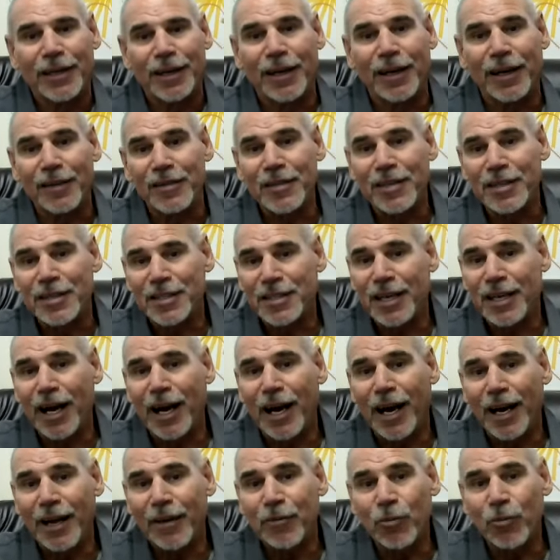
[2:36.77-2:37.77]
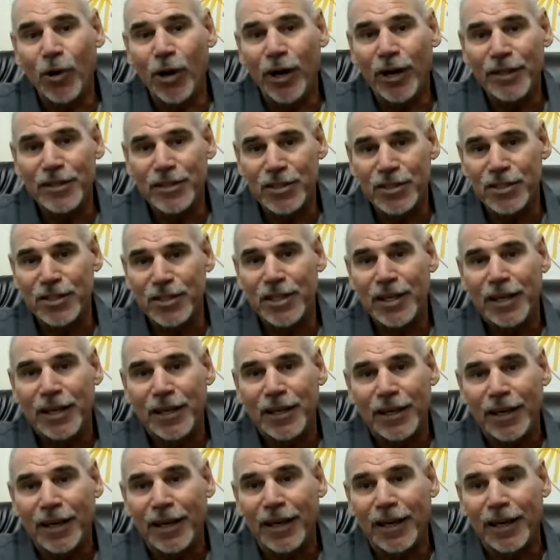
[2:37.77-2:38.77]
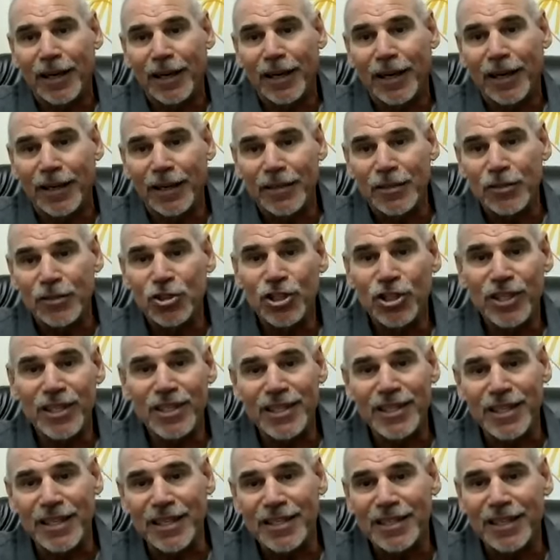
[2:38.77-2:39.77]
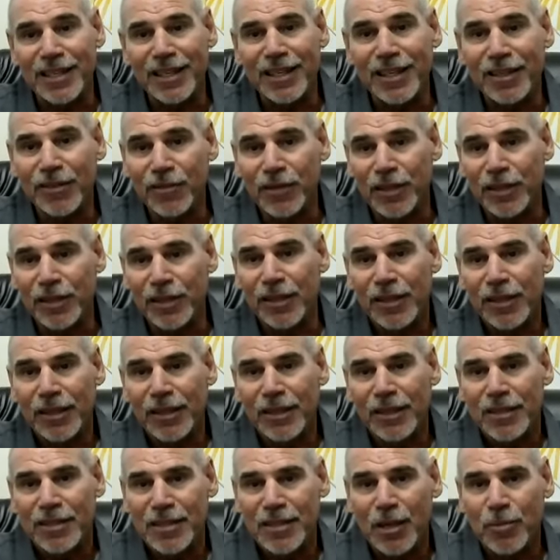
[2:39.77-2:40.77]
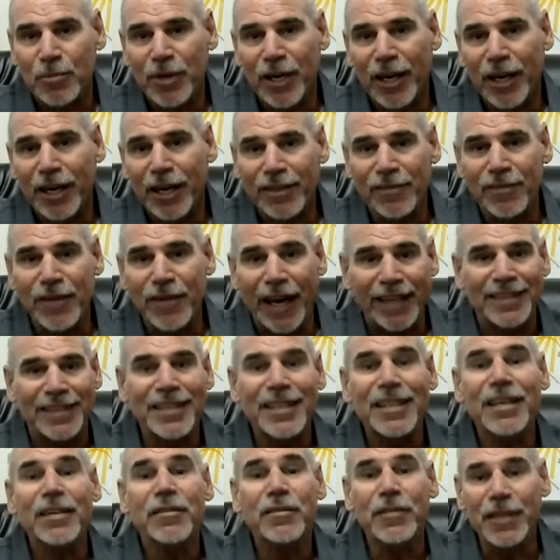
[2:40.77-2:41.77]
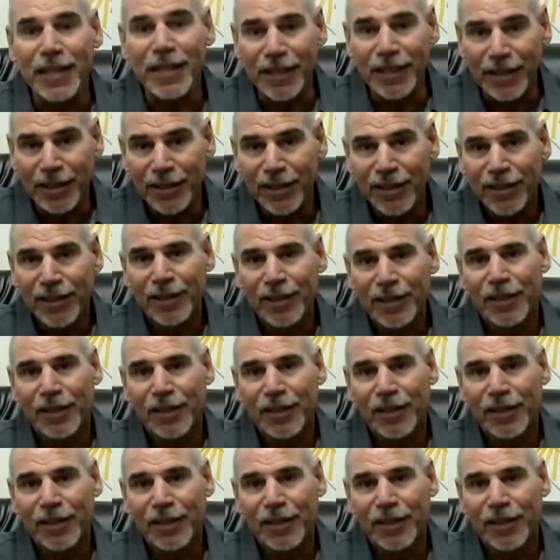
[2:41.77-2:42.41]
Uh, this guy wants uh, Jesus to give a some kind of activity